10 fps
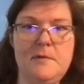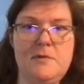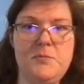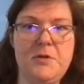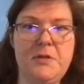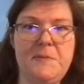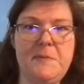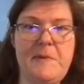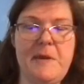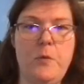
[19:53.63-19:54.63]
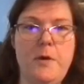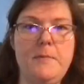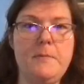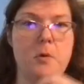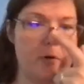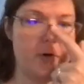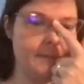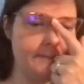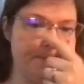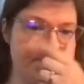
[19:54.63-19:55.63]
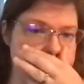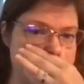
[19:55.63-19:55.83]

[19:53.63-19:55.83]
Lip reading: these printables. Let me make one more.